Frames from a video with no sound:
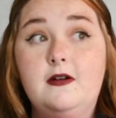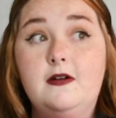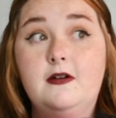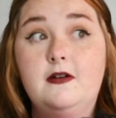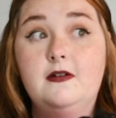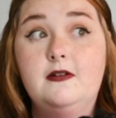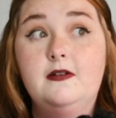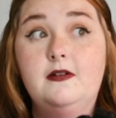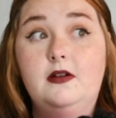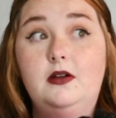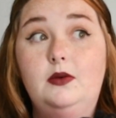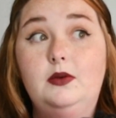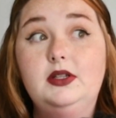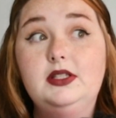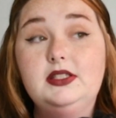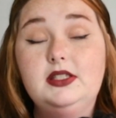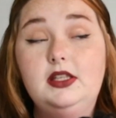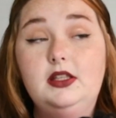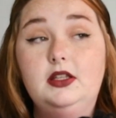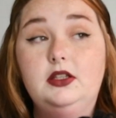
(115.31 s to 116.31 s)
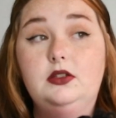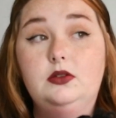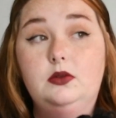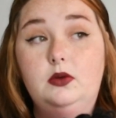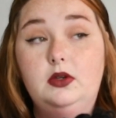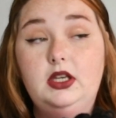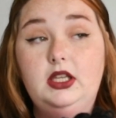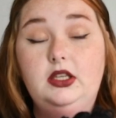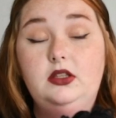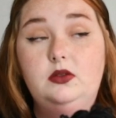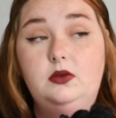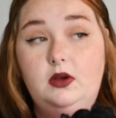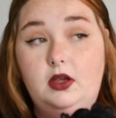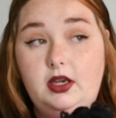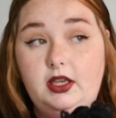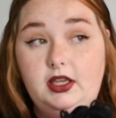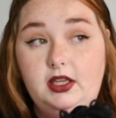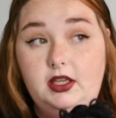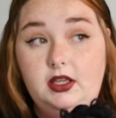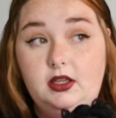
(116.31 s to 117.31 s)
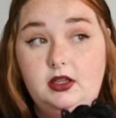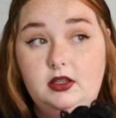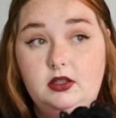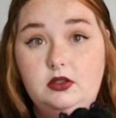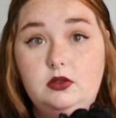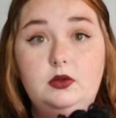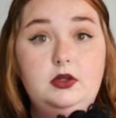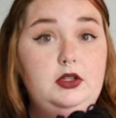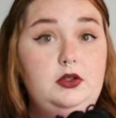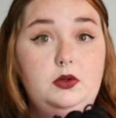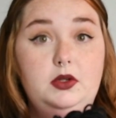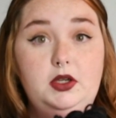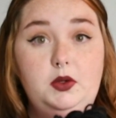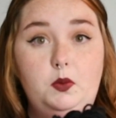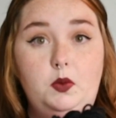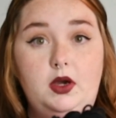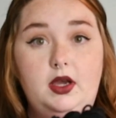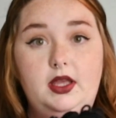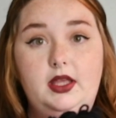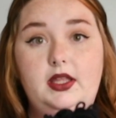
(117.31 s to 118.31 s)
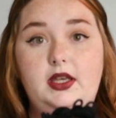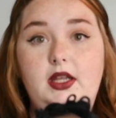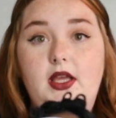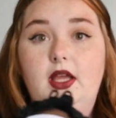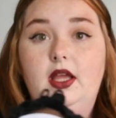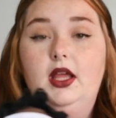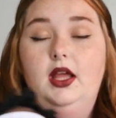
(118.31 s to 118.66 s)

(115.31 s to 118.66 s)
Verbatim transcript: I want to say like 2020, 2021.